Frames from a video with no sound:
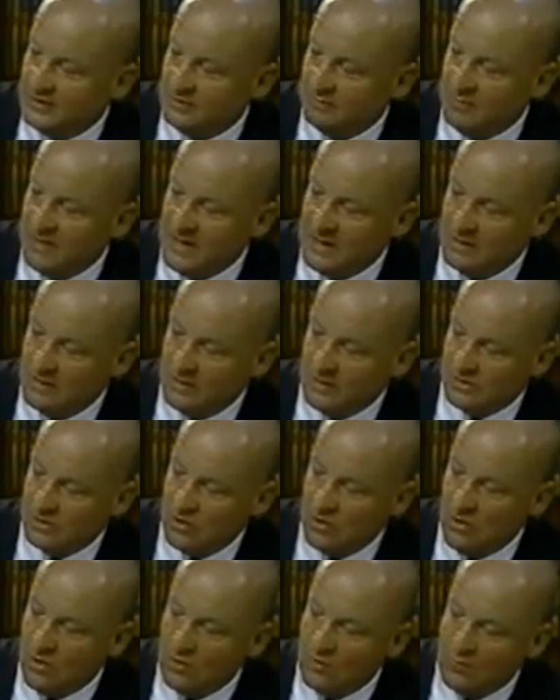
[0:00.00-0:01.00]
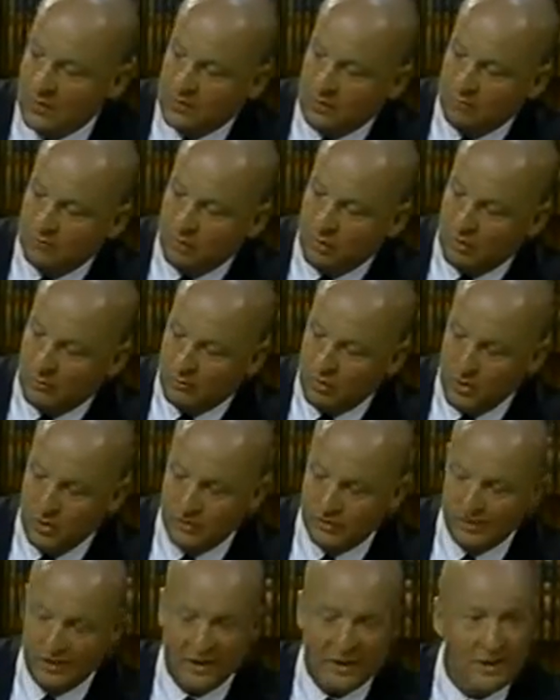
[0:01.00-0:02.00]
and this mayor is already
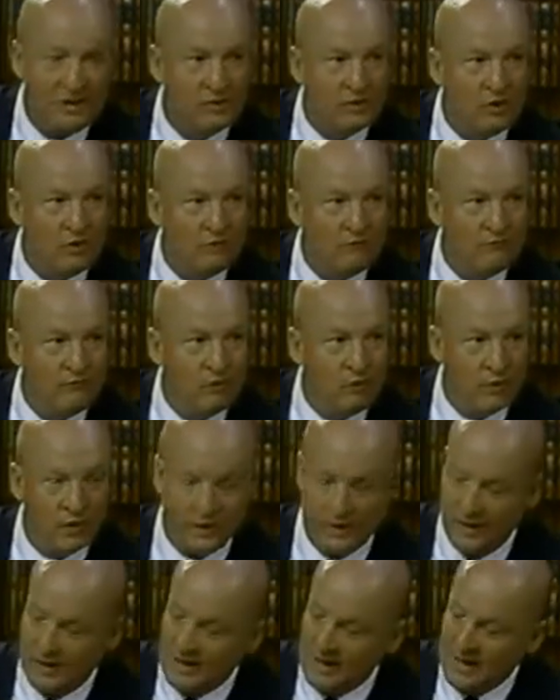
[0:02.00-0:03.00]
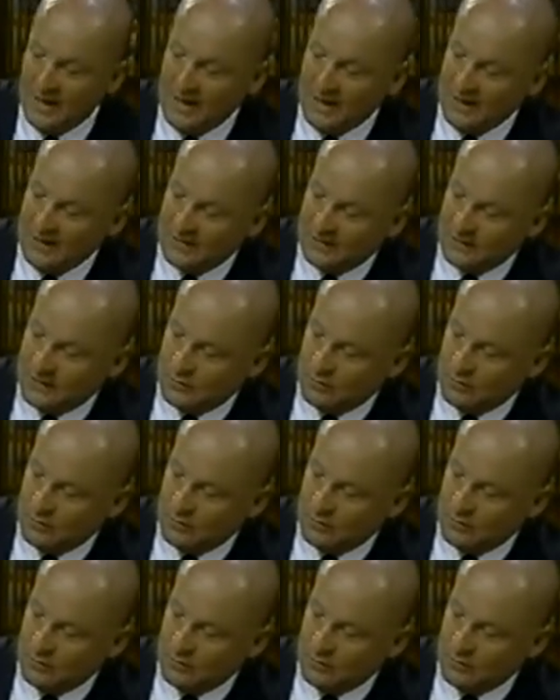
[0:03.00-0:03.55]
proposing, he's all for it. He